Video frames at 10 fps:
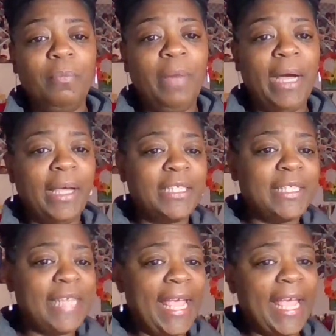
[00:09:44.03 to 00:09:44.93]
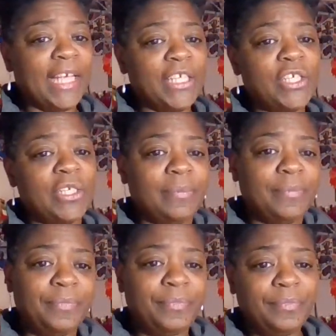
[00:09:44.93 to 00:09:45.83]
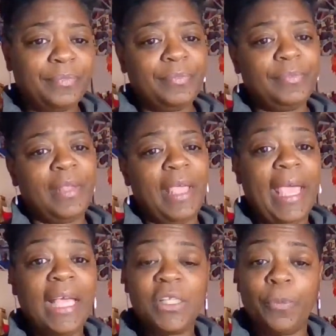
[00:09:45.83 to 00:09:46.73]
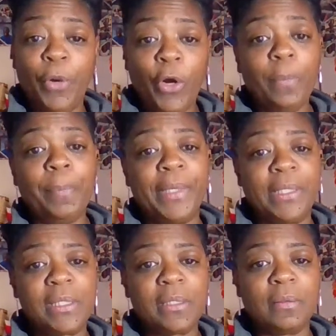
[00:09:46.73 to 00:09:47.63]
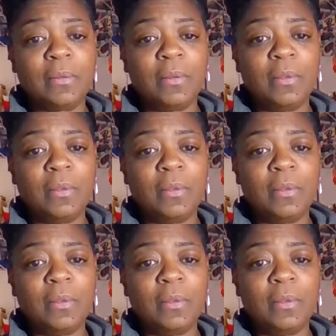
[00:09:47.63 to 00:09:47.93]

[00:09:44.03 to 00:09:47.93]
my stash has a purpose.